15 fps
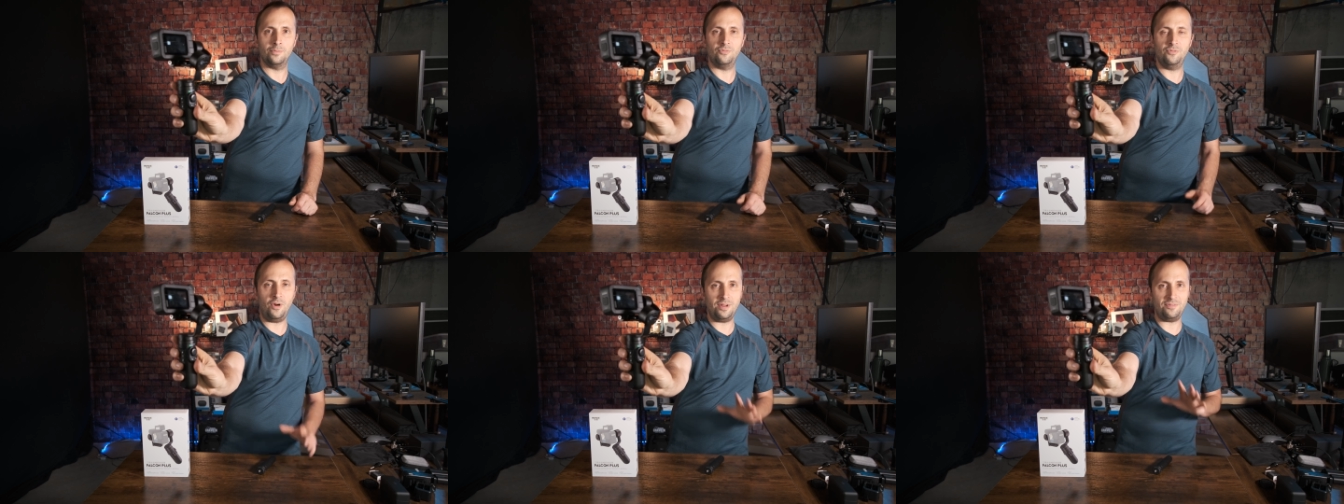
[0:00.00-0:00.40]

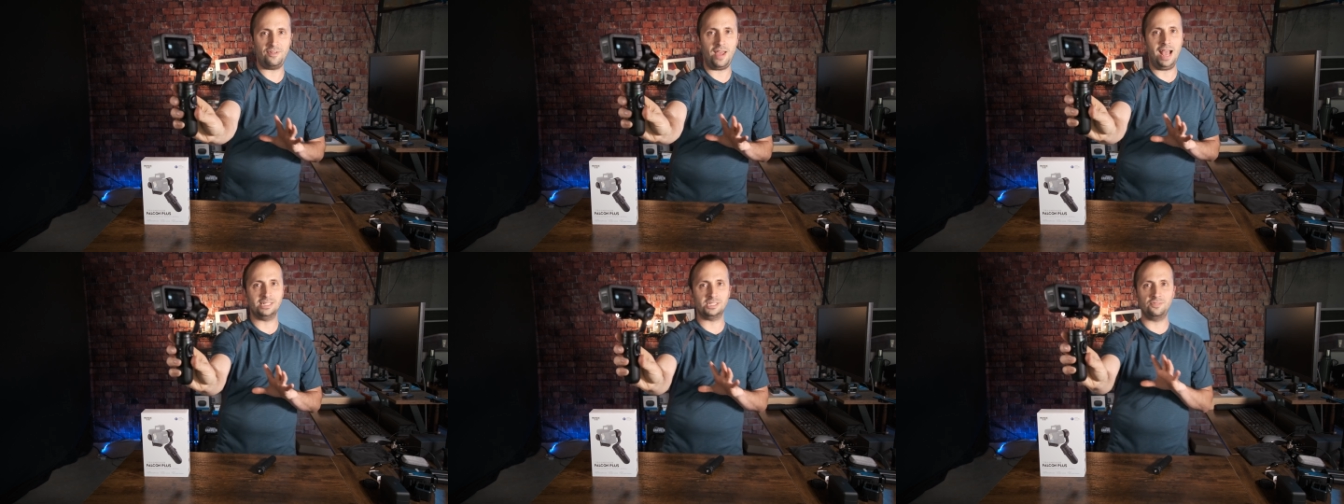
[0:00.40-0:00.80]
Very
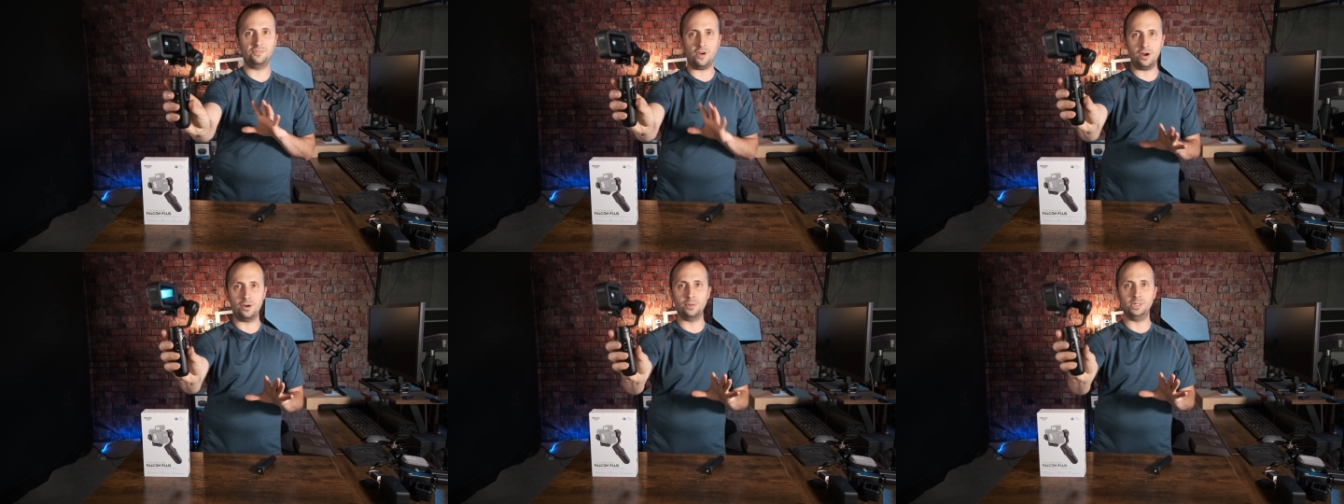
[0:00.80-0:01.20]
fast,
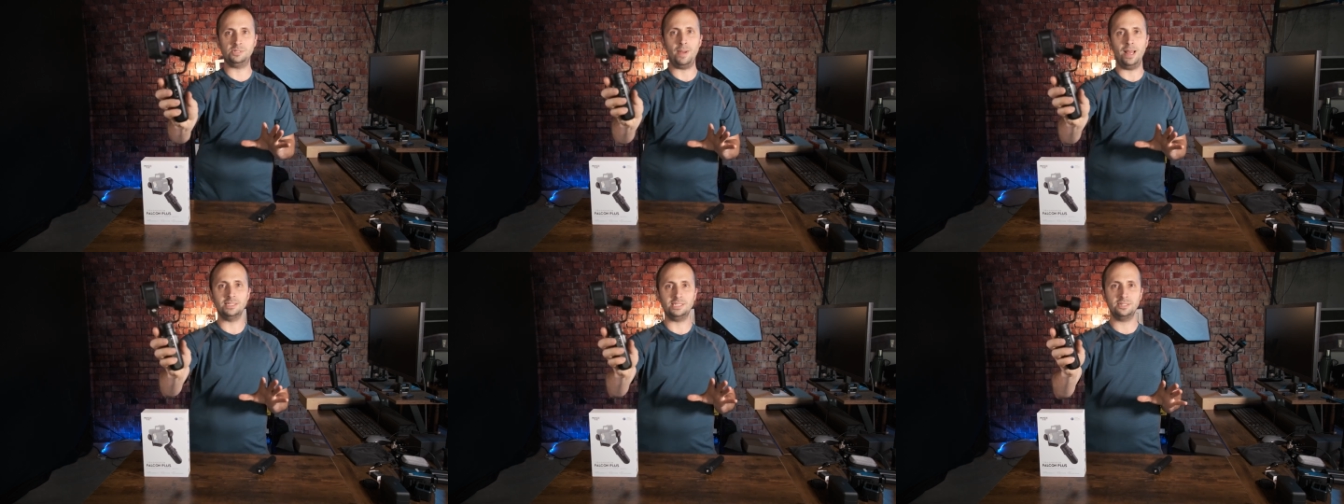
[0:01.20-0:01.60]
very
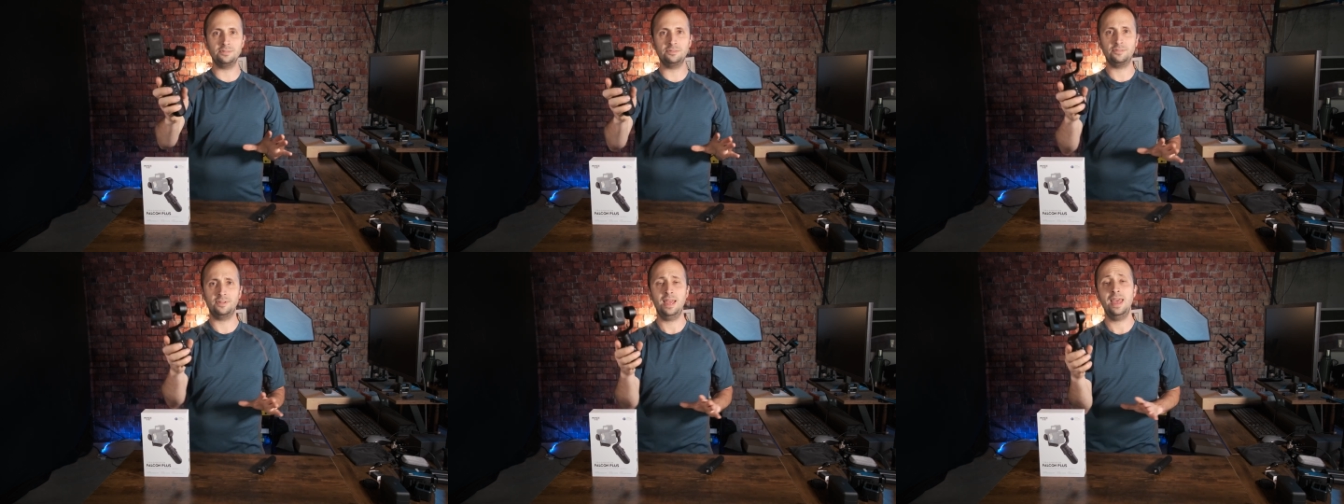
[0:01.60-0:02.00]

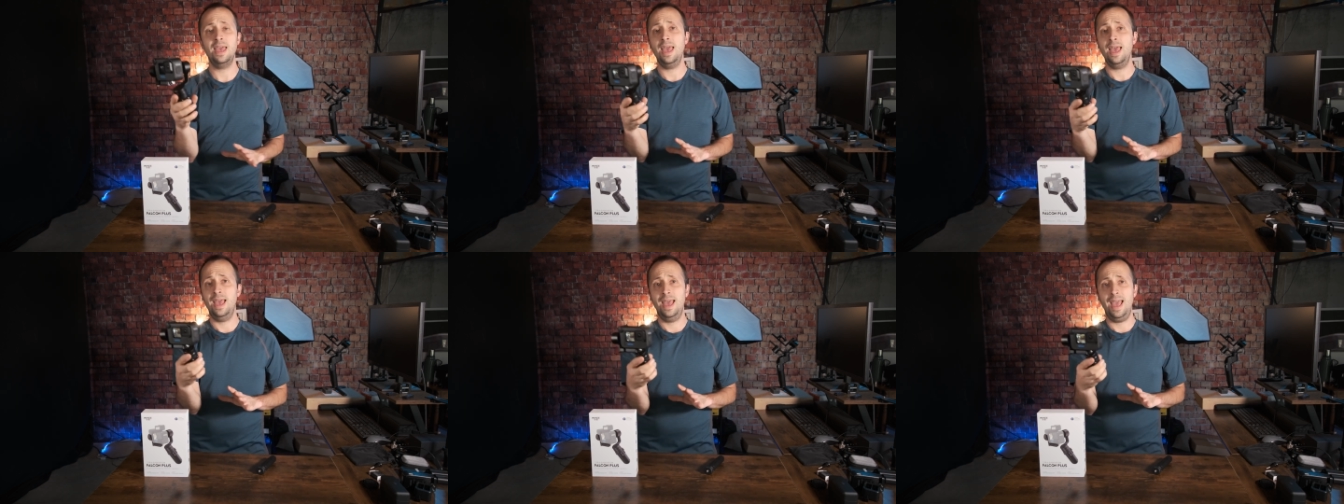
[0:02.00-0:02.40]
responsive.
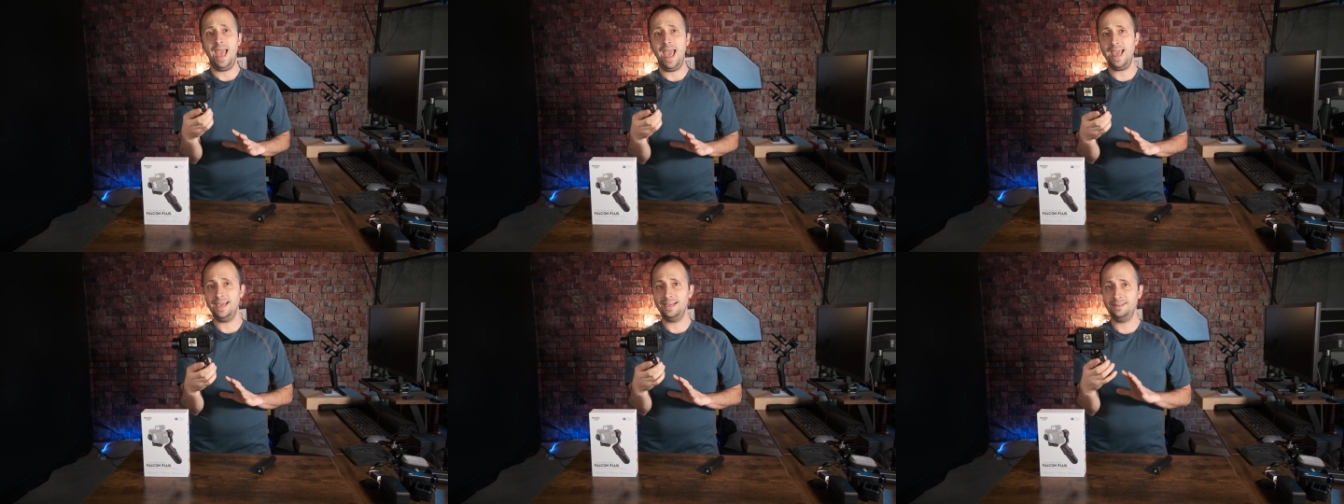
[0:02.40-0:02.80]

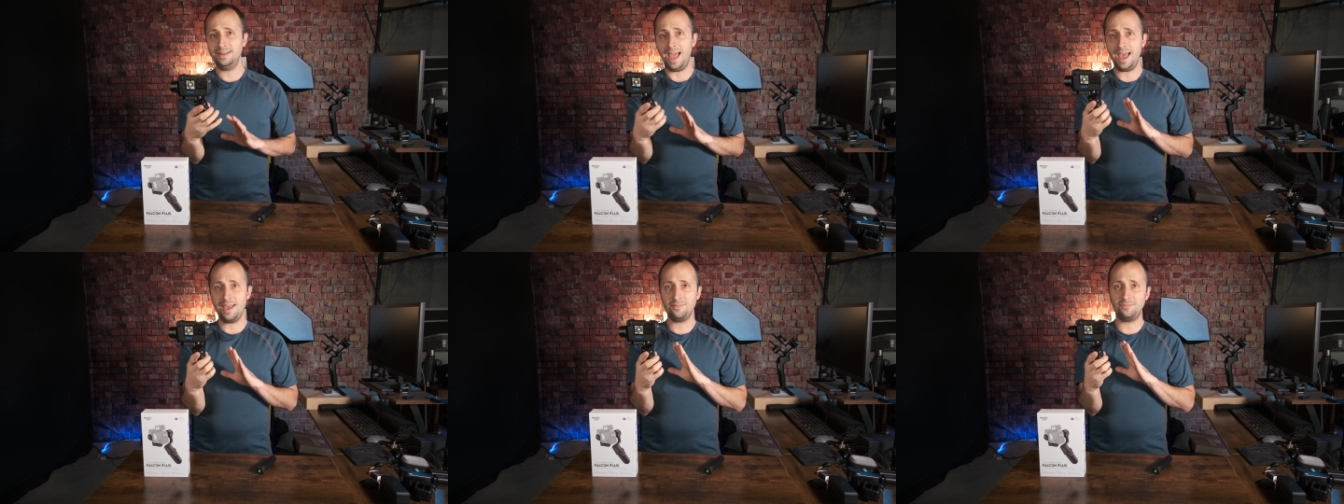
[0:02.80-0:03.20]

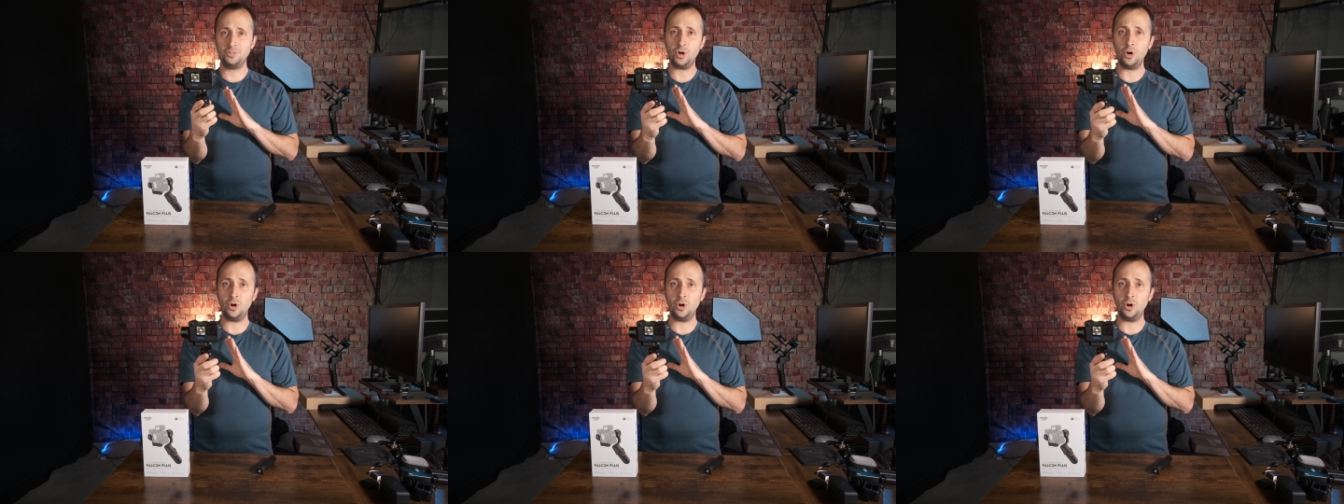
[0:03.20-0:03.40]
And I've